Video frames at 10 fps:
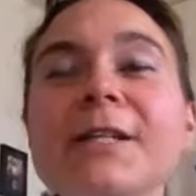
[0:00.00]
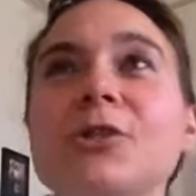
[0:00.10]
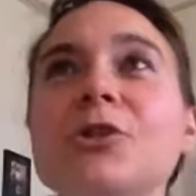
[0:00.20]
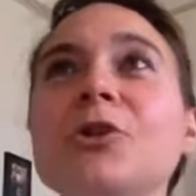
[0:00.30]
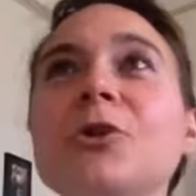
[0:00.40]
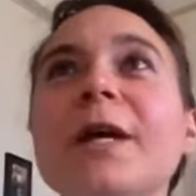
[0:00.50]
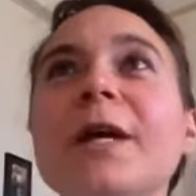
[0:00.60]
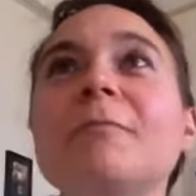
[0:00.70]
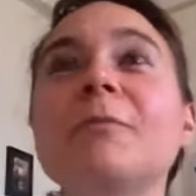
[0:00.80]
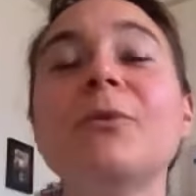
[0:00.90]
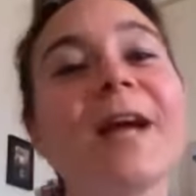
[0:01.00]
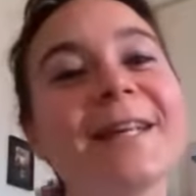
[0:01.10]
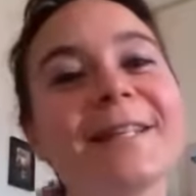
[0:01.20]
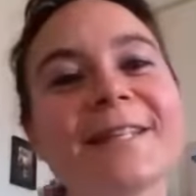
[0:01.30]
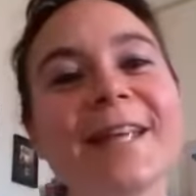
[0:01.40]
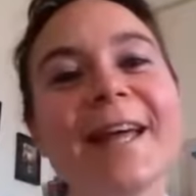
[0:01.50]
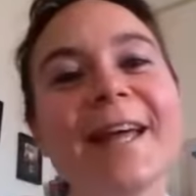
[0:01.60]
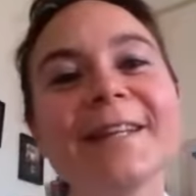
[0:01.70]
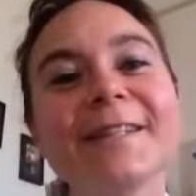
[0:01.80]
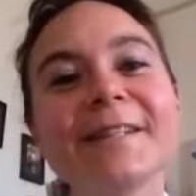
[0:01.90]
to embrace
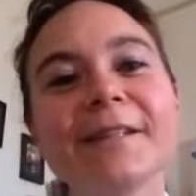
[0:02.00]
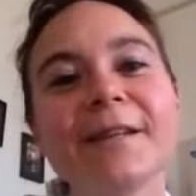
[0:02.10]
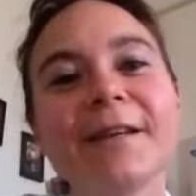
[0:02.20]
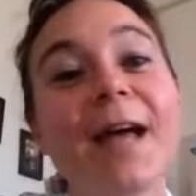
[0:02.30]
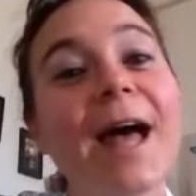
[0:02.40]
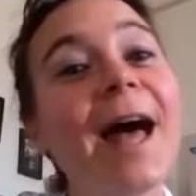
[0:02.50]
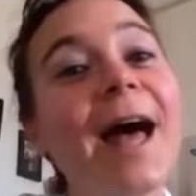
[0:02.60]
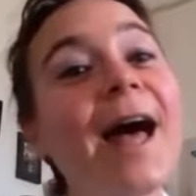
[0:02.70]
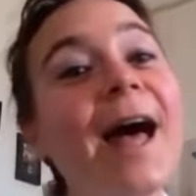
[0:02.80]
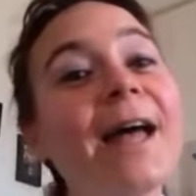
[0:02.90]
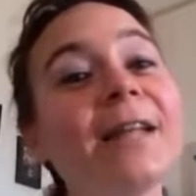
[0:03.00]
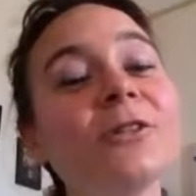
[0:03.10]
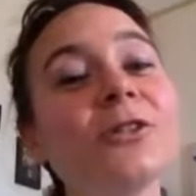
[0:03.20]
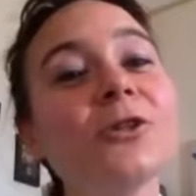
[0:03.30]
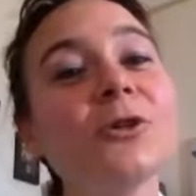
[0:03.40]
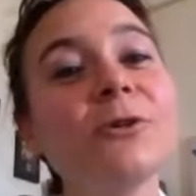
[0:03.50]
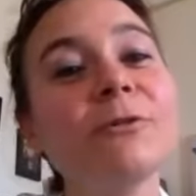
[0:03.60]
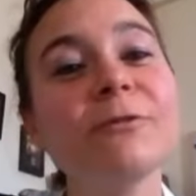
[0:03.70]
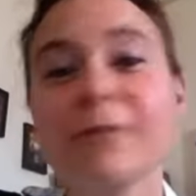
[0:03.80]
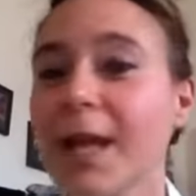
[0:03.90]
it and to
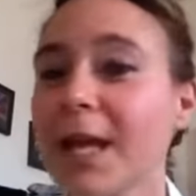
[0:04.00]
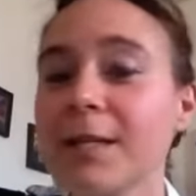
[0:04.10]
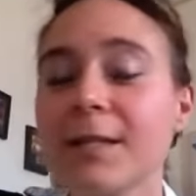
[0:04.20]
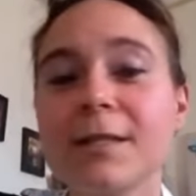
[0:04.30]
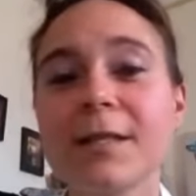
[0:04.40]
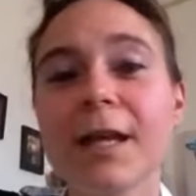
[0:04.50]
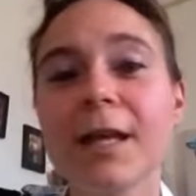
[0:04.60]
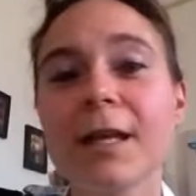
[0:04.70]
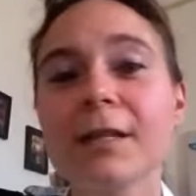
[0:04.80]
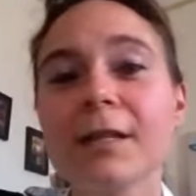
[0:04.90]
face it